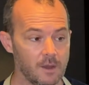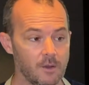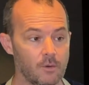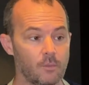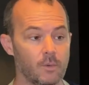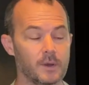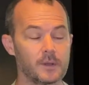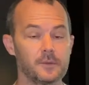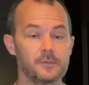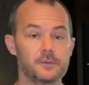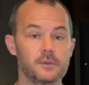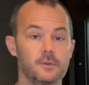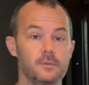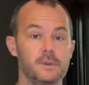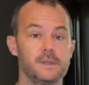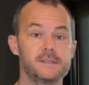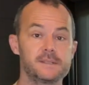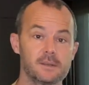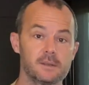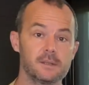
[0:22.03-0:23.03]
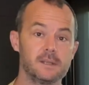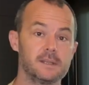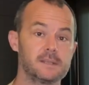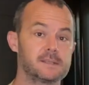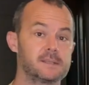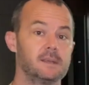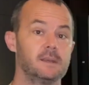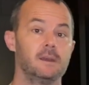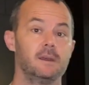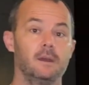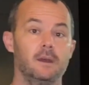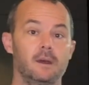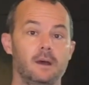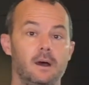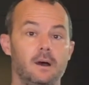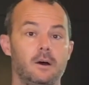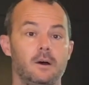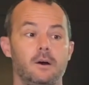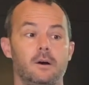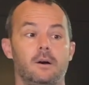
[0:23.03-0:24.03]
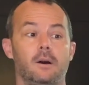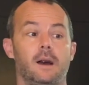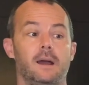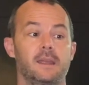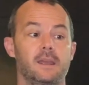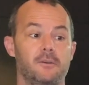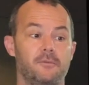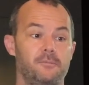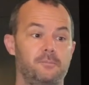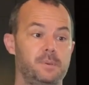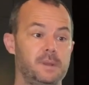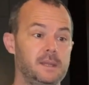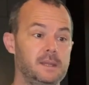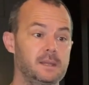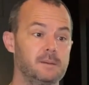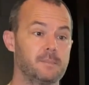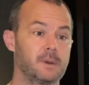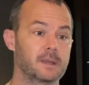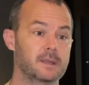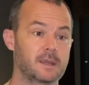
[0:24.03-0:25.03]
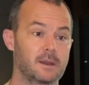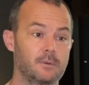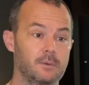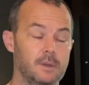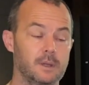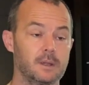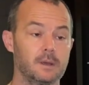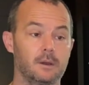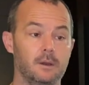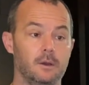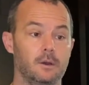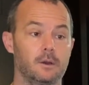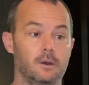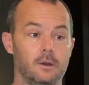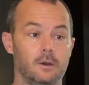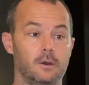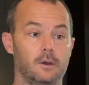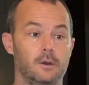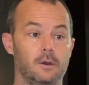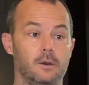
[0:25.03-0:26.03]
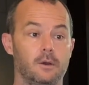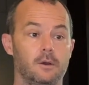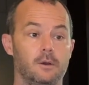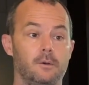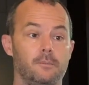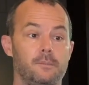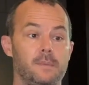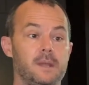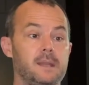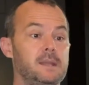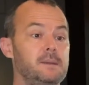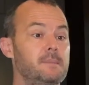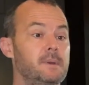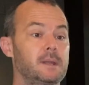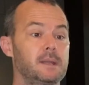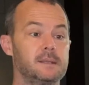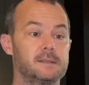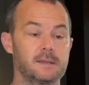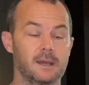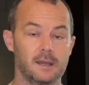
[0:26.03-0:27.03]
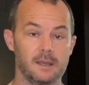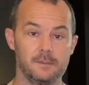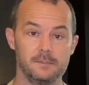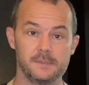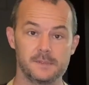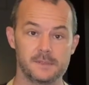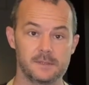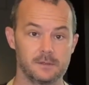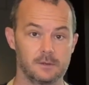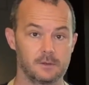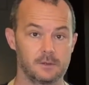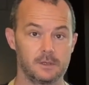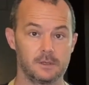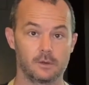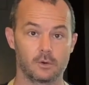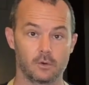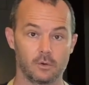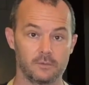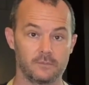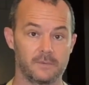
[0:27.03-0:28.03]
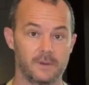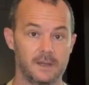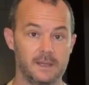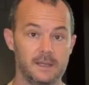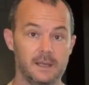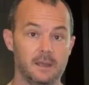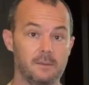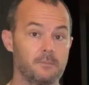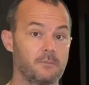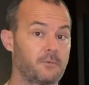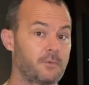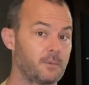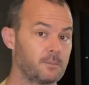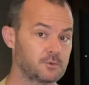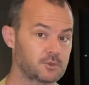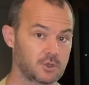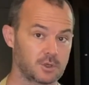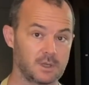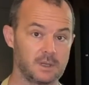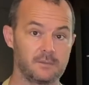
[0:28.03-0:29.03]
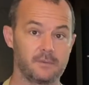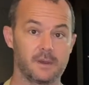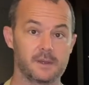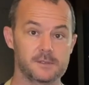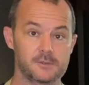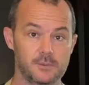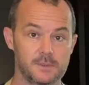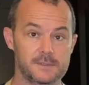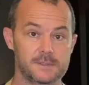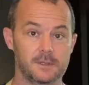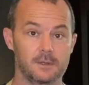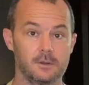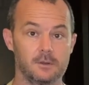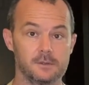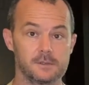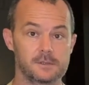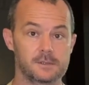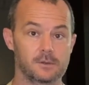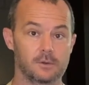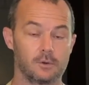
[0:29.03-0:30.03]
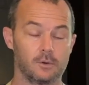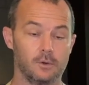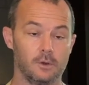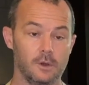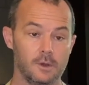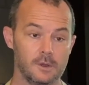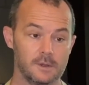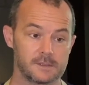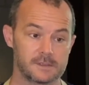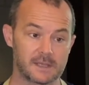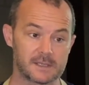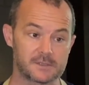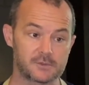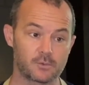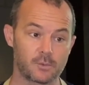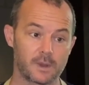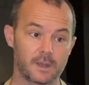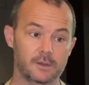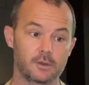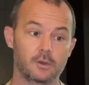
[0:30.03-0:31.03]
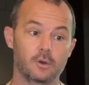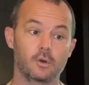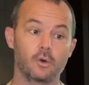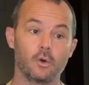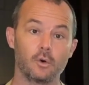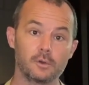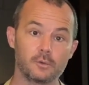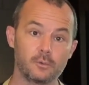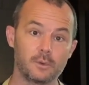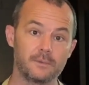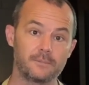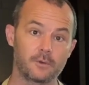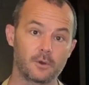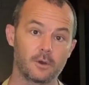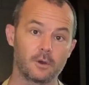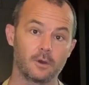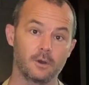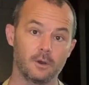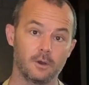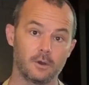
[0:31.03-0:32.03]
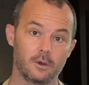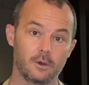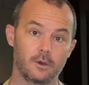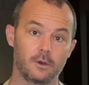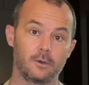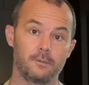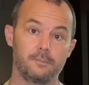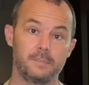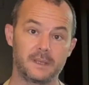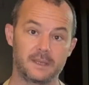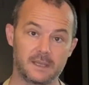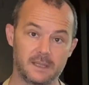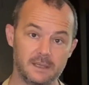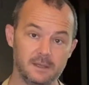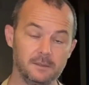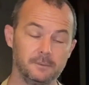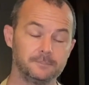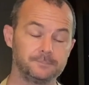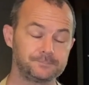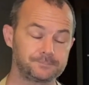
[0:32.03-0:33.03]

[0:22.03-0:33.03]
One of the reasons is I have been in my career many times in the Rhone Valley. I'm from Geneva, Switzerland, so that's where the Rhone River begins.